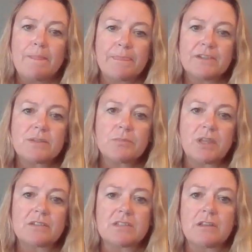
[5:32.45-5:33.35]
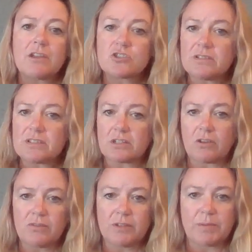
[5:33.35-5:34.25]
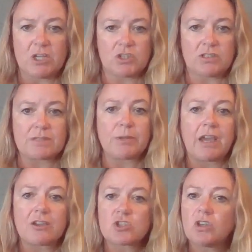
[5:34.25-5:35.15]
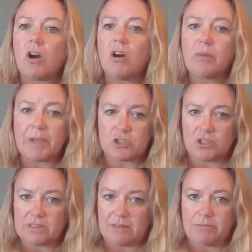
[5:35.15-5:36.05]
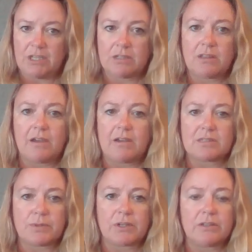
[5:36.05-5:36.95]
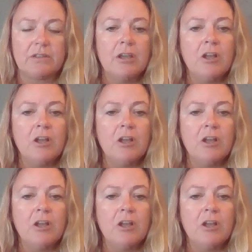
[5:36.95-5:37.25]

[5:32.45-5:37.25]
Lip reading: This applies not just to COVID patients, but actually all patients coming into the hospital.